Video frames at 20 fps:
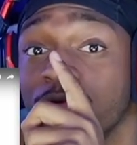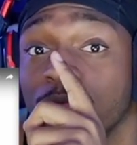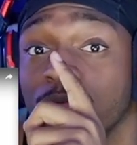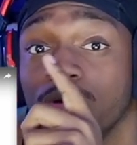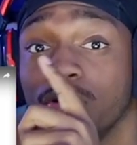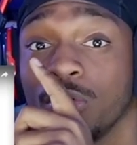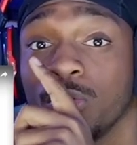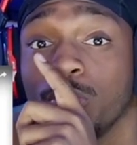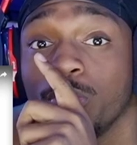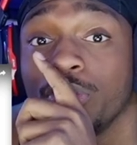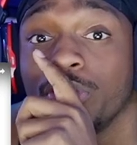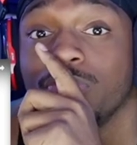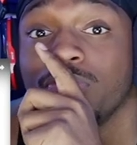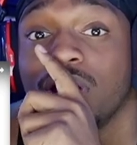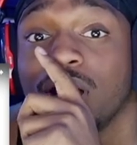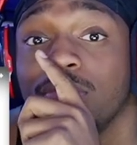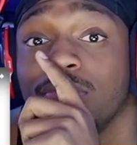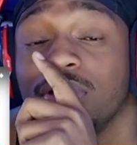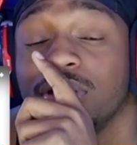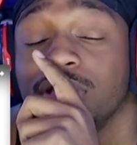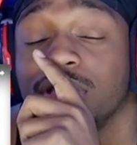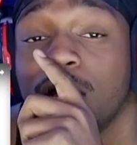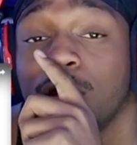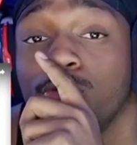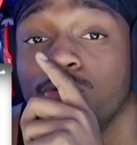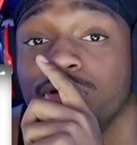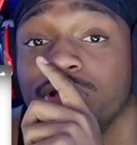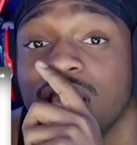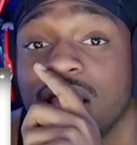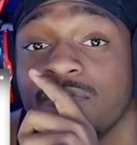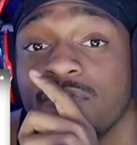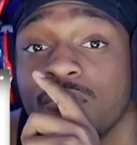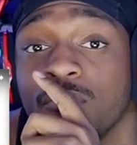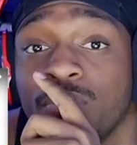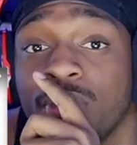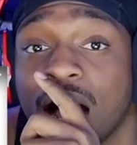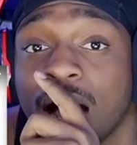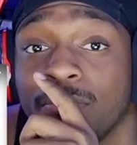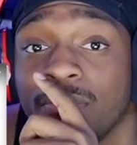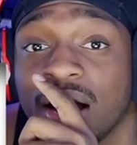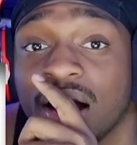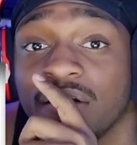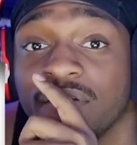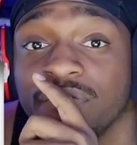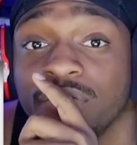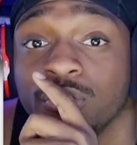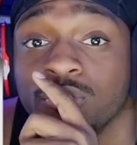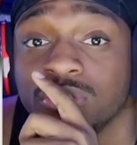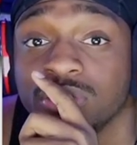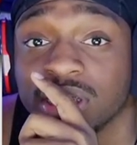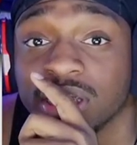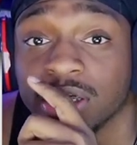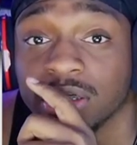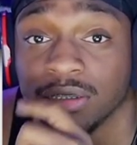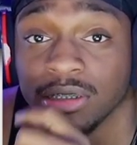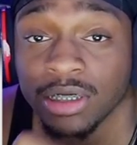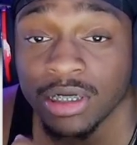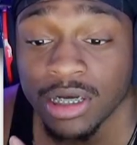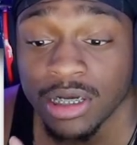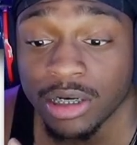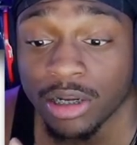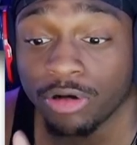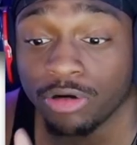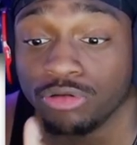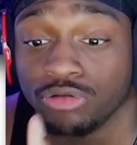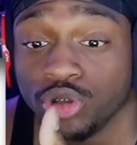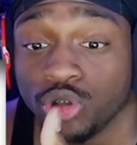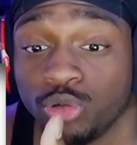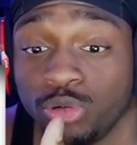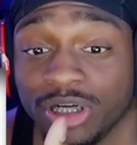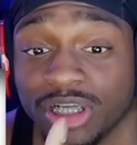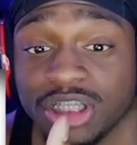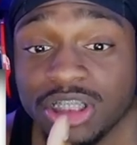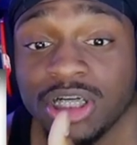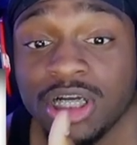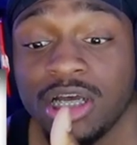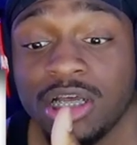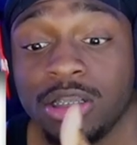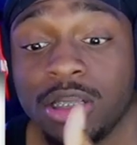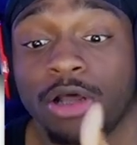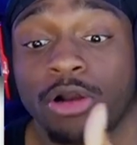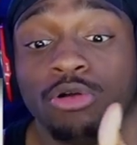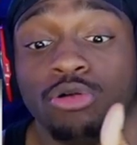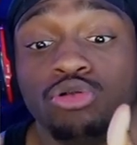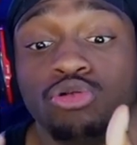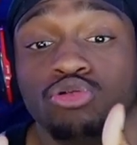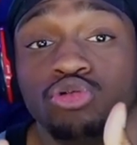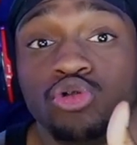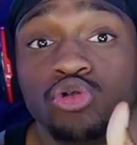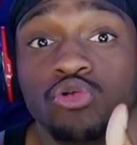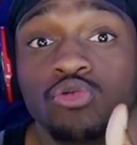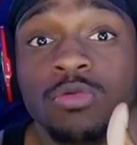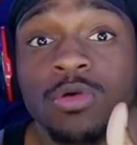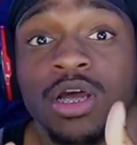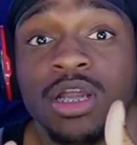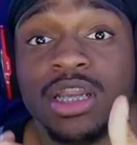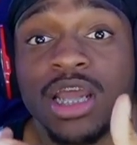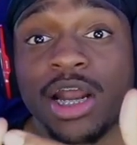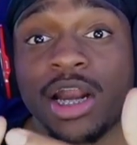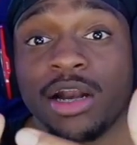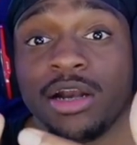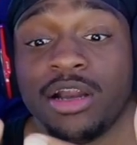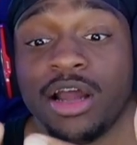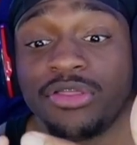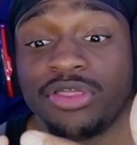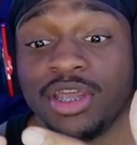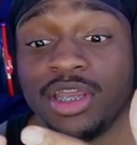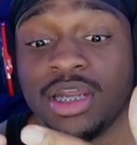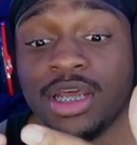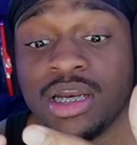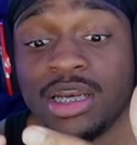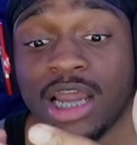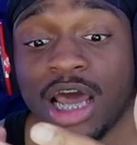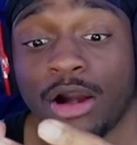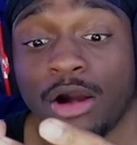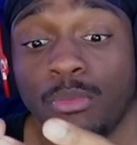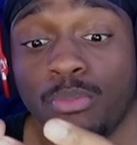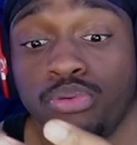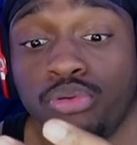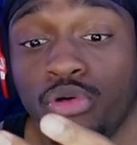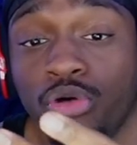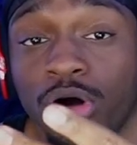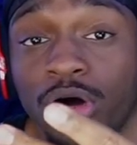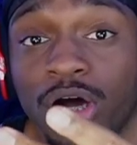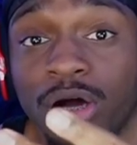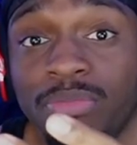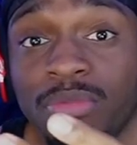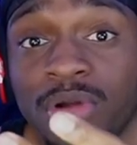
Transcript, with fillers: bro. What am my mother? I will never buy my views, nigga not on Twitch, not on YouTube, not on nothing, not on Pornhub,